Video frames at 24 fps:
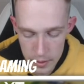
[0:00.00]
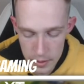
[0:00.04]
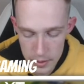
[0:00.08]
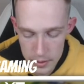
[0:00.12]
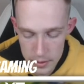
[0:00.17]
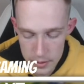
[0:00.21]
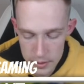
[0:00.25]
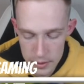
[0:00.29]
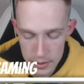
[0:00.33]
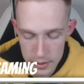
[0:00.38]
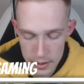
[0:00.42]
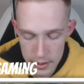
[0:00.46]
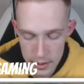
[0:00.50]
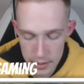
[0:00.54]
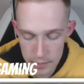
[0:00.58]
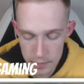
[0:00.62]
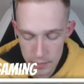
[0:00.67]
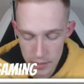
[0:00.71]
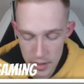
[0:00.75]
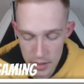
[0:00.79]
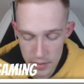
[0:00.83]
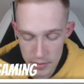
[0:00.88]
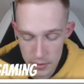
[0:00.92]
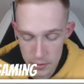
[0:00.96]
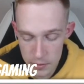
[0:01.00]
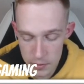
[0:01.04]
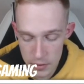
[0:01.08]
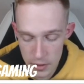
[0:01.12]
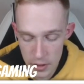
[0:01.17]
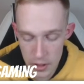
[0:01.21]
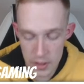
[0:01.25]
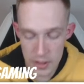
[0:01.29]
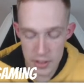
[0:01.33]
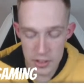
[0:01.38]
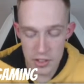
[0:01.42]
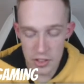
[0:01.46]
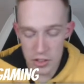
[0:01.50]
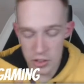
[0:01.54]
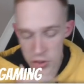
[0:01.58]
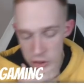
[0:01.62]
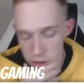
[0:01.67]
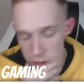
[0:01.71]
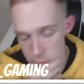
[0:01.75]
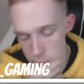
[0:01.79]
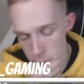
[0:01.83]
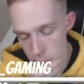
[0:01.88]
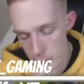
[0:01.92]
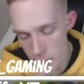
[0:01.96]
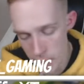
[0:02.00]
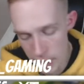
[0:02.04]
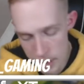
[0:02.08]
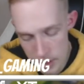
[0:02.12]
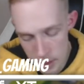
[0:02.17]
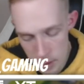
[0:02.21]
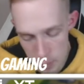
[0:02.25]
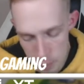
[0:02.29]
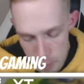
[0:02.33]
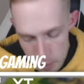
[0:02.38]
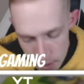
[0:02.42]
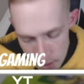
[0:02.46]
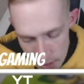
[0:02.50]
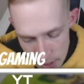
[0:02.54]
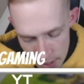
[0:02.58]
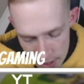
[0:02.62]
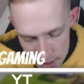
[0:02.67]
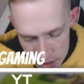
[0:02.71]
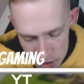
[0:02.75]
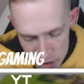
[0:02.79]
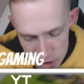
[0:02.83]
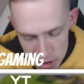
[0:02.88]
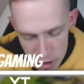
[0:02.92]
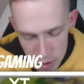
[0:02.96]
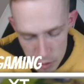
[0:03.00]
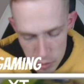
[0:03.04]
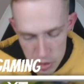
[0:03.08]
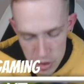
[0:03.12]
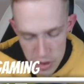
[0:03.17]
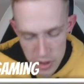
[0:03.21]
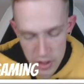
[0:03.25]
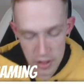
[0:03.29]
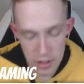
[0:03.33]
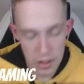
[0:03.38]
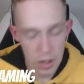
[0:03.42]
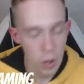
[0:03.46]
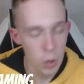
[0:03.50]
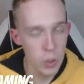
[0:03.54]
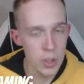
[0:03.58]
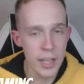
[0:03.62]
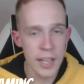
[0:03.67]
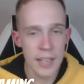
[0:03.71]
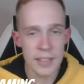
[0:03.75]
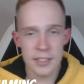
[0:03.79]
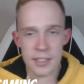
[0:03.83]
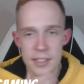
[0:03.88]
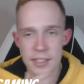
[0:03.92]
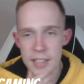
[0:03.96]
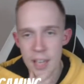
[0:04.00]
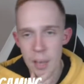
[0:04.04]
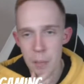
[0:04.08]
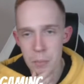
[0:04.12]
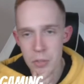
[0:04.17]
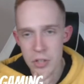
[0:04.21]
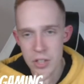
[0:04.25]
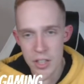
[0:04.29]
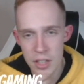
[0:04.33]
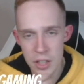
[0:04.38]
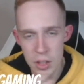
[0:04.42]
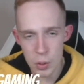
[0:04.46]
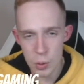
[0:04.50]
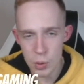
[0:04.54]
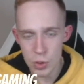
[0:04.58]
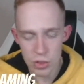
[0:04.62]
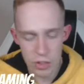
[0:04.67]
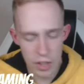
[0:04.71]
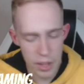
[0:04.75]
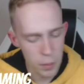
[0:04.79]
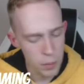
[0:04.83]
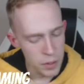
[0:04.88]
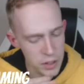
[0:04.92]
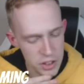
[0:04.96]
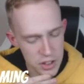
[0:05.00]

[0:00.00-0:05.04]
yeah, even Furnace is creeping back up. Executioner only has a 10% use rate, which